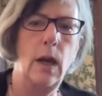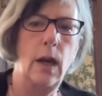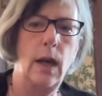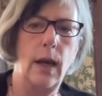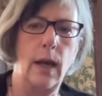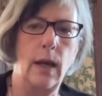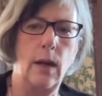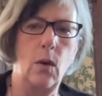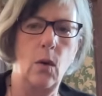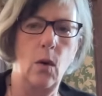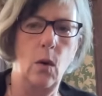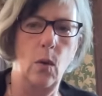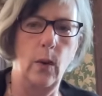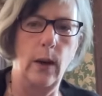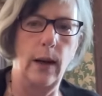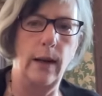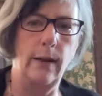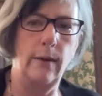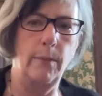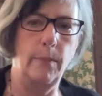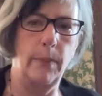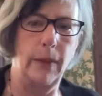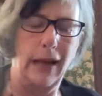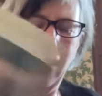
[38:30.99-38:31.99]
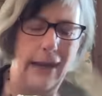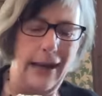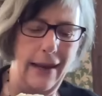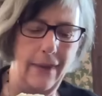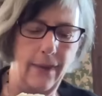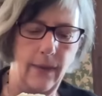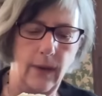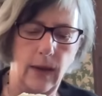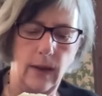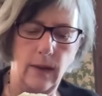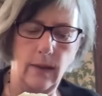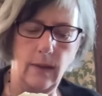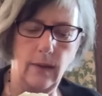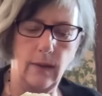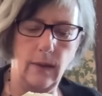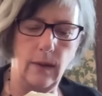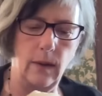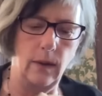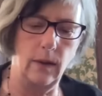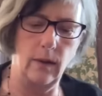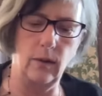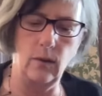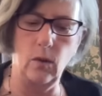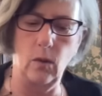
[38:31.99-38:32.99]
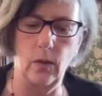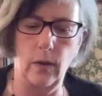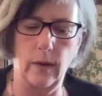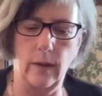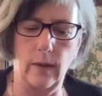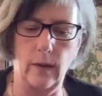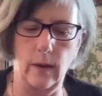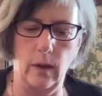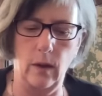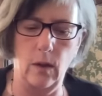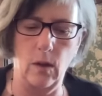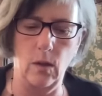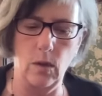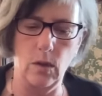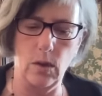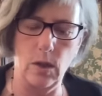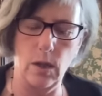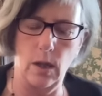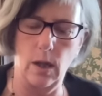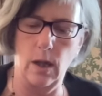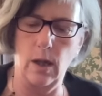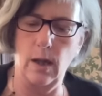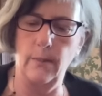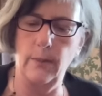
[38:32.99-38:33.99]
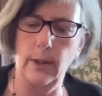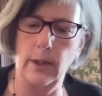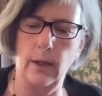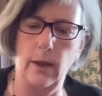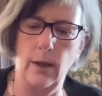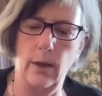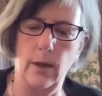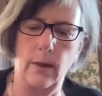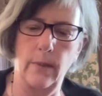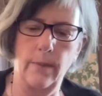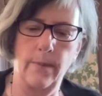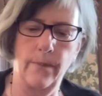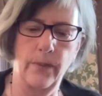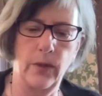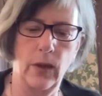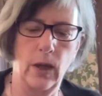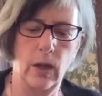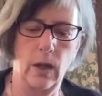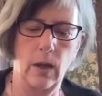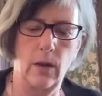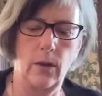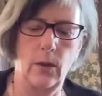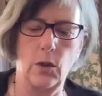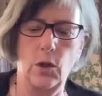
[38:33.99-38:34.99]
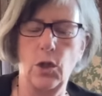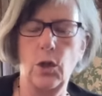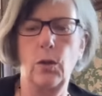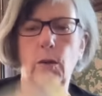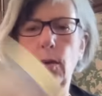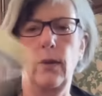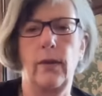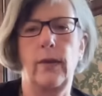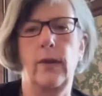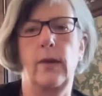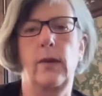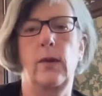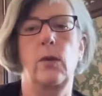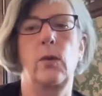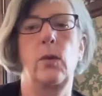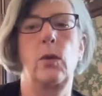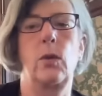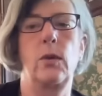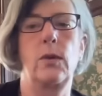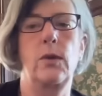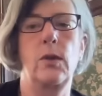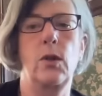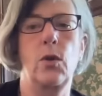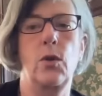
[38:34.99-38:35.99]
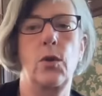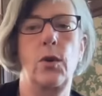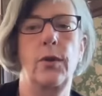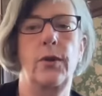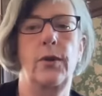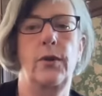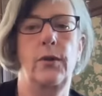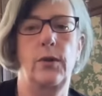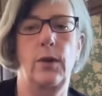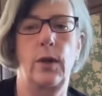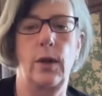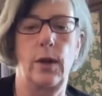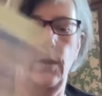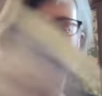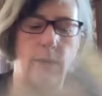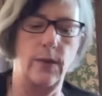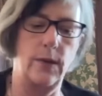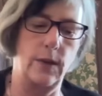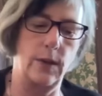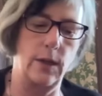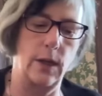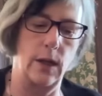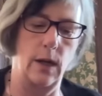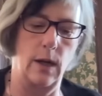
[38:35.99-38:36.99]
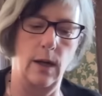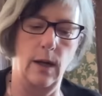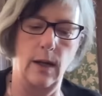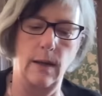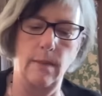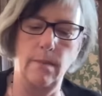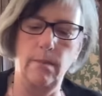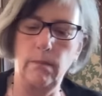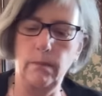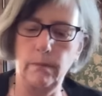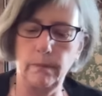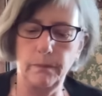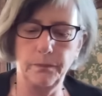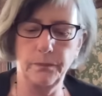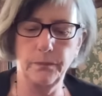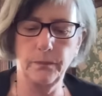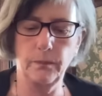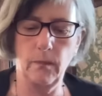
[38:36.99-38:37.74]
He'd always planned this. I saw this a long time ago. The Two of Swords, crossroads, time.